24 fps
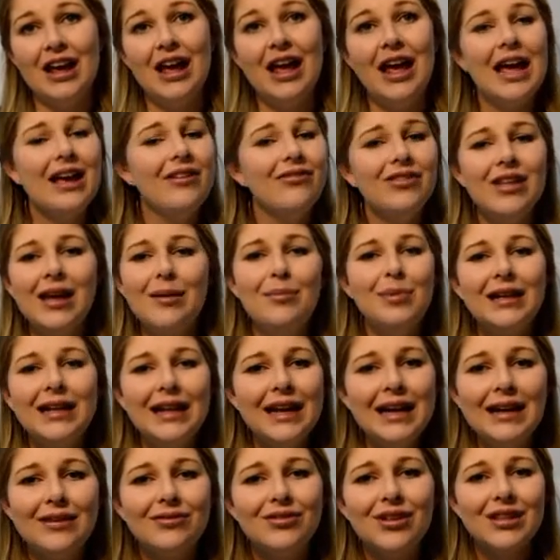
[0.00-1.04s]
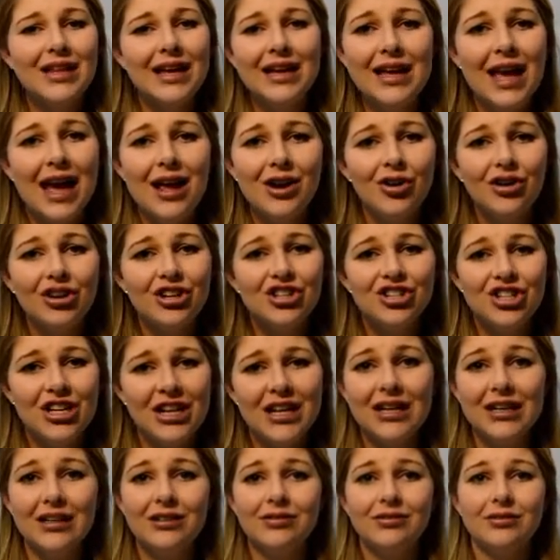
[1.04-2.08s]
if they believe that they cannot
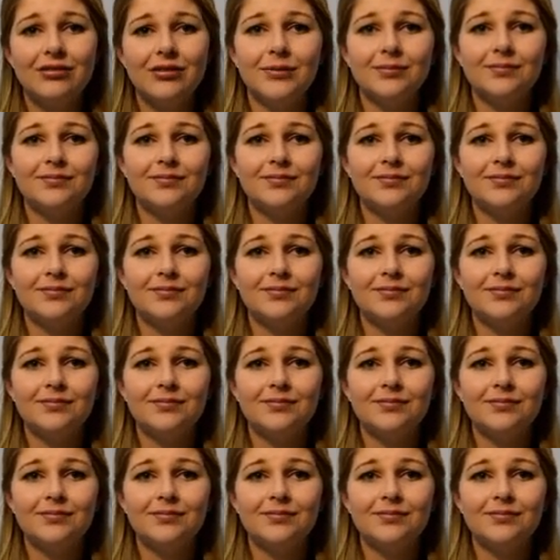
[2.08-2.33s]
achieve.